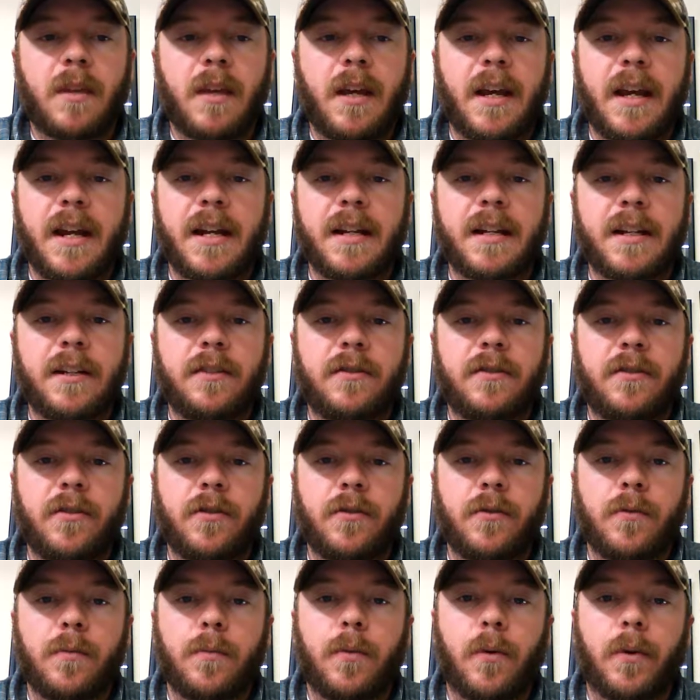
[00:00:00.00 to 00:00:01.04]

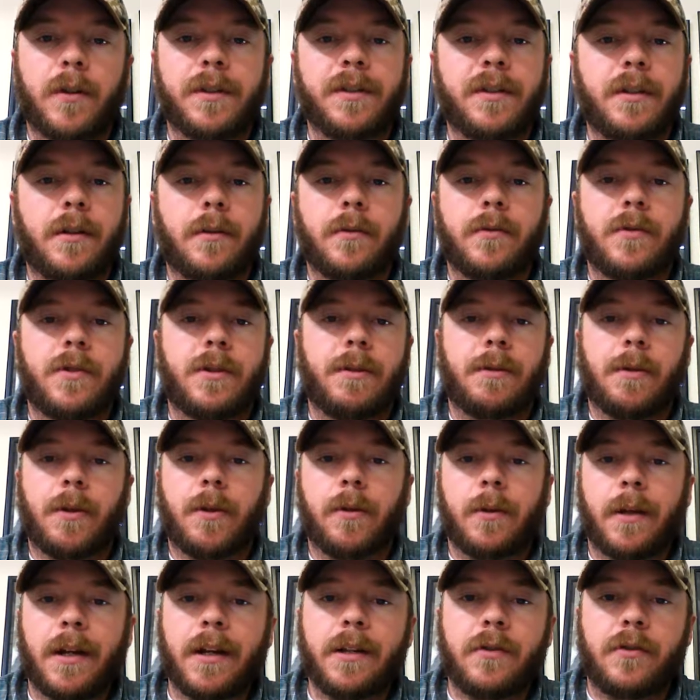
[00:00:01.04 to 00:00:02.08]

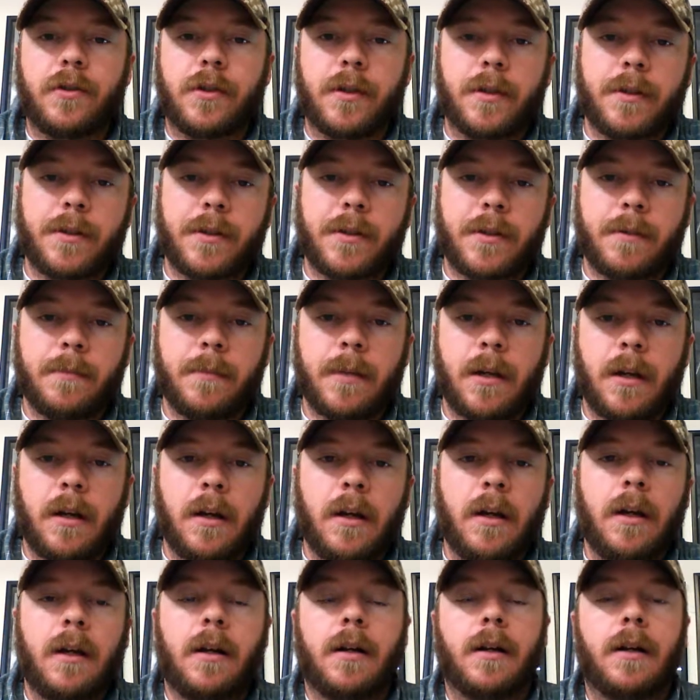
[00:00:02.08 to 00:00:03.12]
82.00 inches.
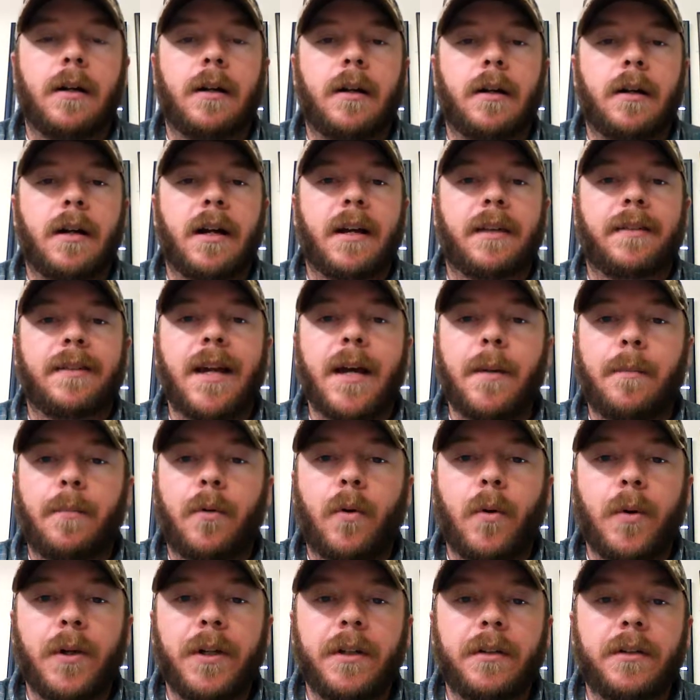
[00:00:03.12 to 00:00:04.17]
At that
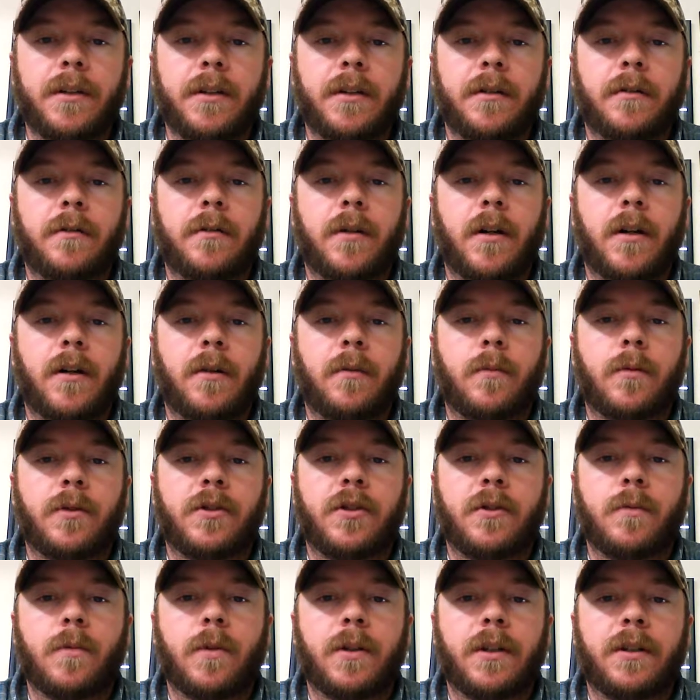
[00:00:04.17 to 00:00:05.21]
point,
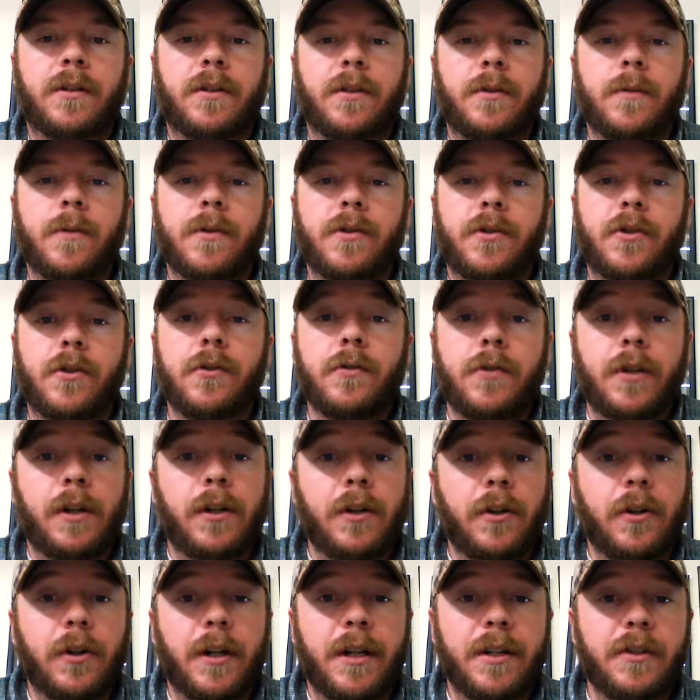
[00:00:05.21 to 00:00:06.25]
what you want to do is,
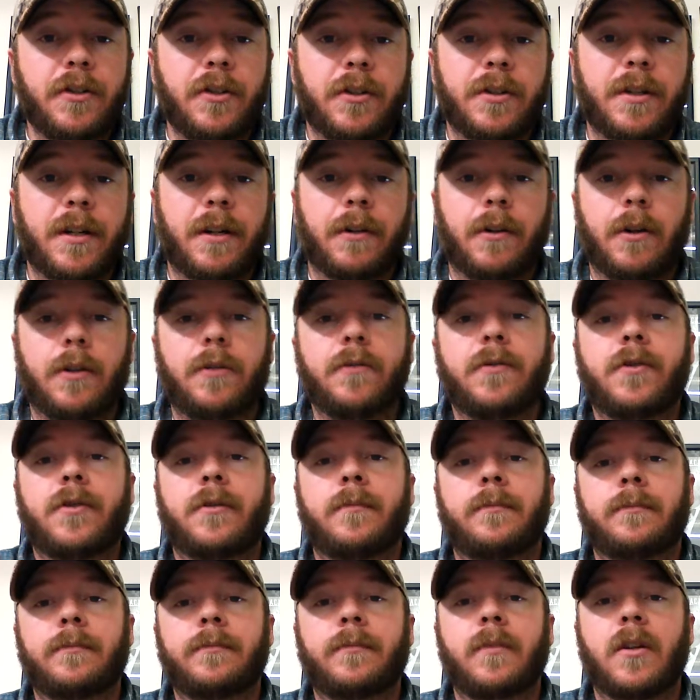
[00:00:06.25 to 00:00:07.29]
using your inches
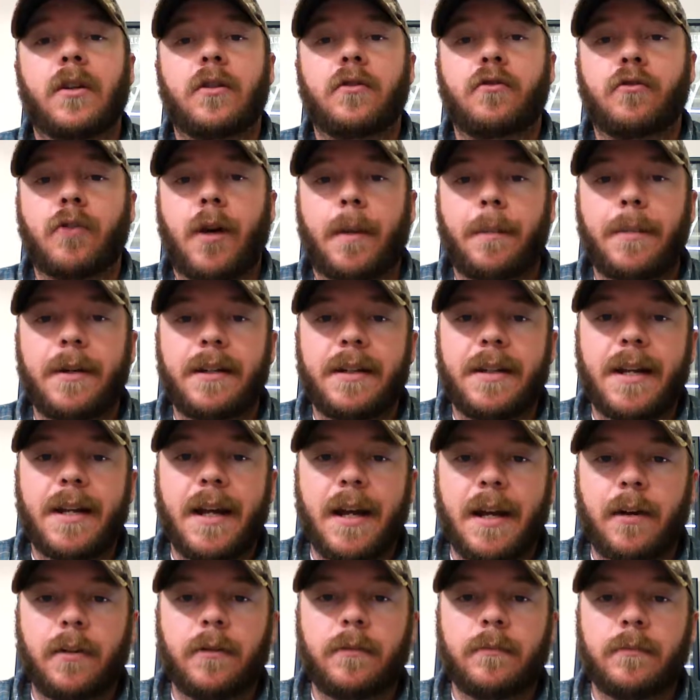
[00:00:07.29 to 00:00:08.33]
arrows, drop it
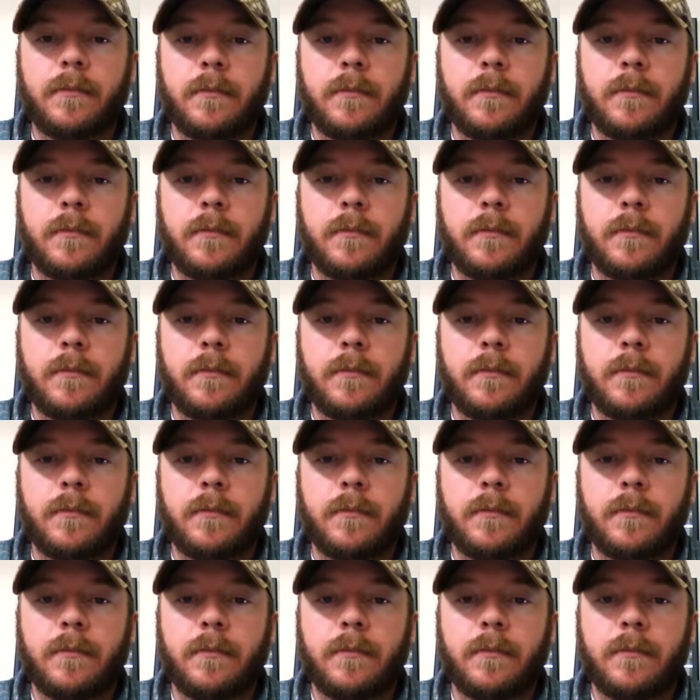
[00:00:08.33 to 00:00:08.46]
down